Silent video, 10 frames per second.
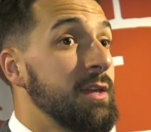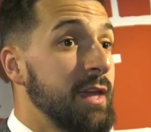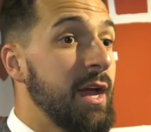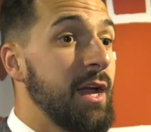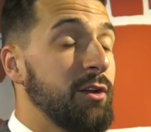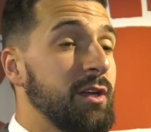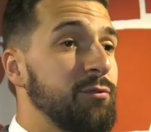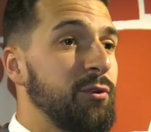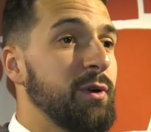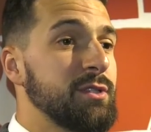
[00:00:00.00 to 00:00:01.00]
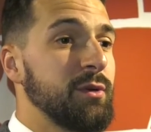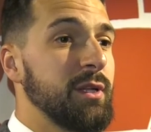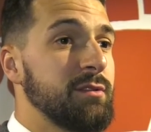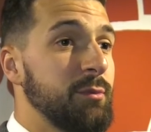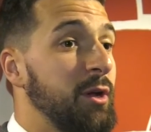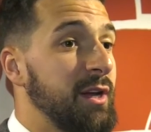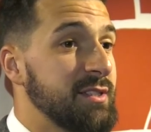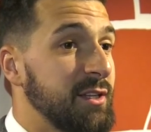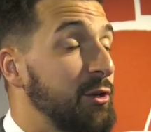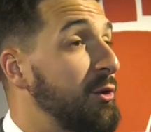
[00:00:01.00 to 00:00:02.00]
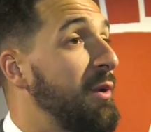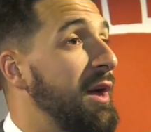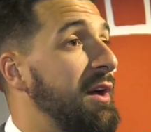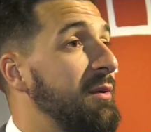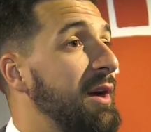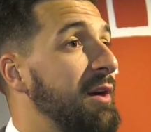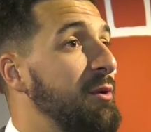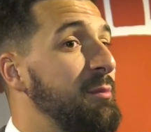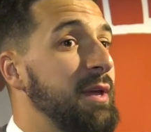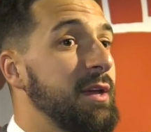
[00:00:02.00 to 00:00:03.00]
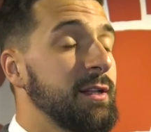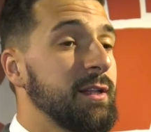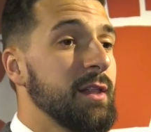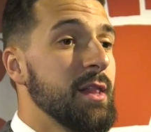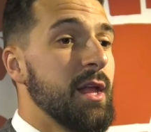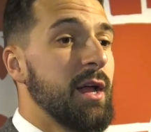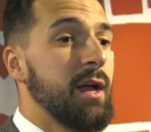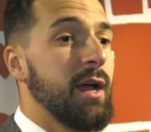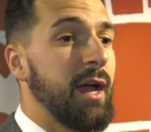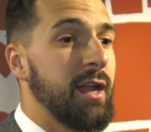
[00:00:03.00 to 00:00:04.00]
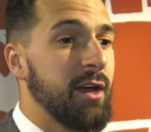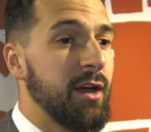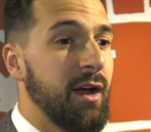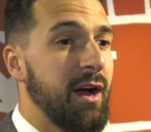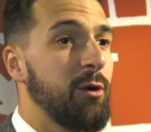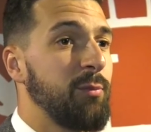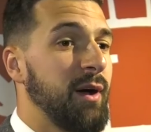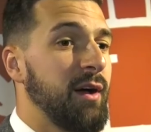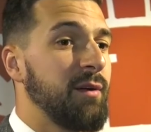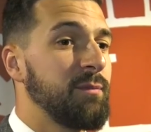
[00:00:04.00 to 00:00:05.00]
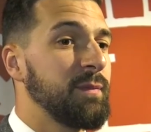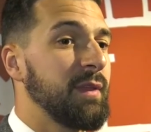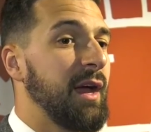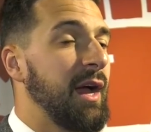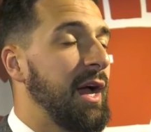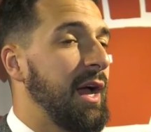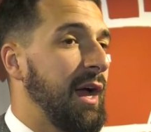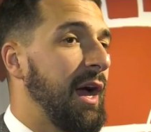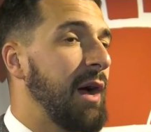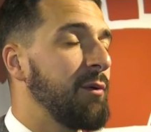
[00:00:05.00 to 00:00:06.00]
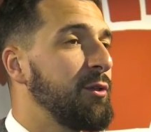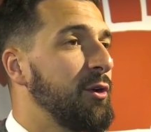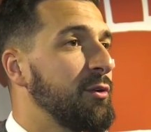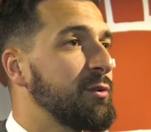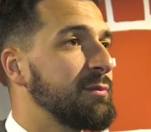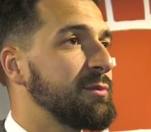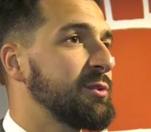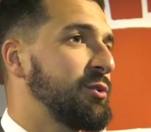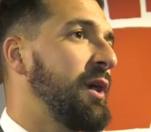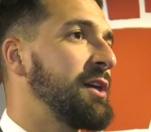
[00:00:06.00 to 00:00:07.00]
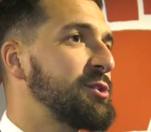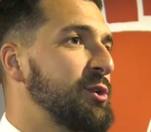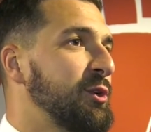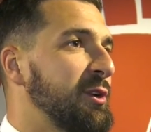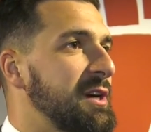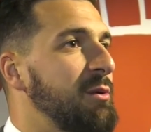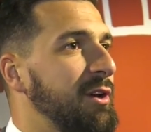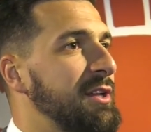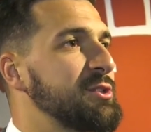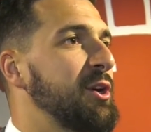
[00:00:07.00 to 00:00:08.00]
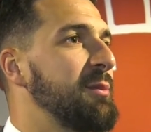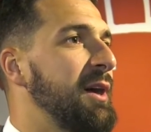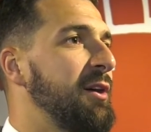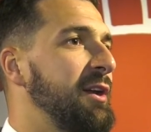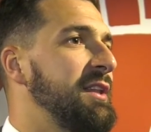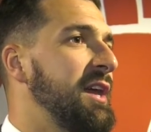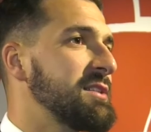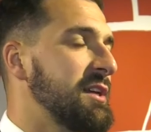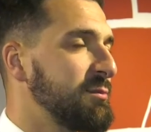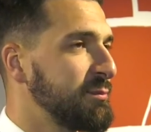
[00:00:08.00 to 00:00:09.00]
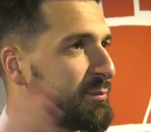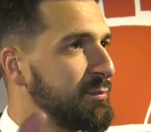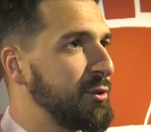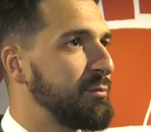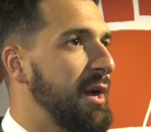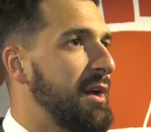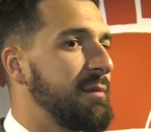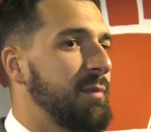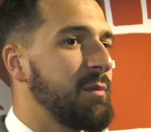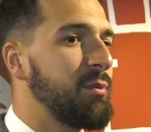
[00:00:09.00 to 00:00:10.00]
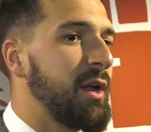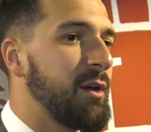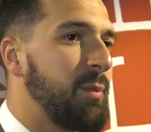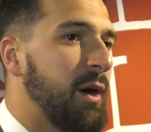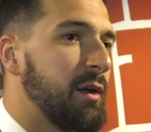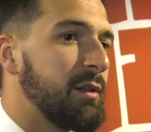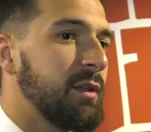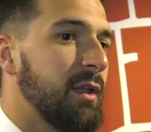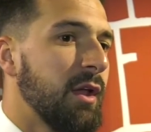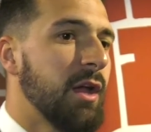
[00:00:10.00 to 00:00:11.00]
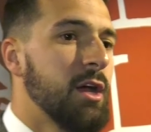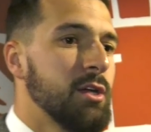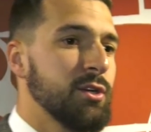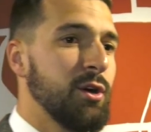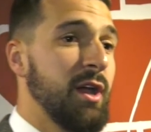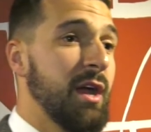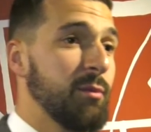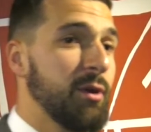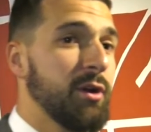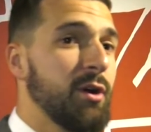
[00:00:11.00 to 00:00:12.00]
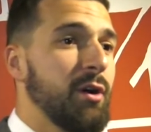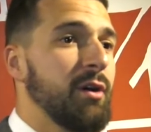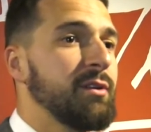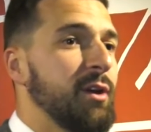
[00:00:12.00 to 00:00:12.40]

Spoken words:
Yeah, looking forward to it. To be honest, I don't know where I will be. And I hope I will know quite soon, because I want to enjoy my holidays and put my brain apart. So yeah, I'm going to go